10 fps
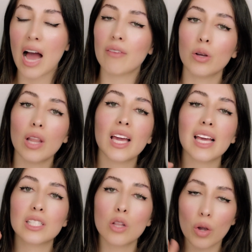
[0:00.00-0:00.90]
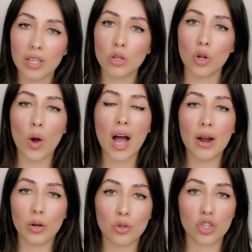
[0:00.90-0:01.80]
I feel like as long as you know
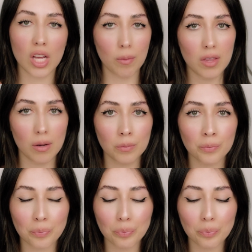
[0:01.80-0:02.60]
how to shape them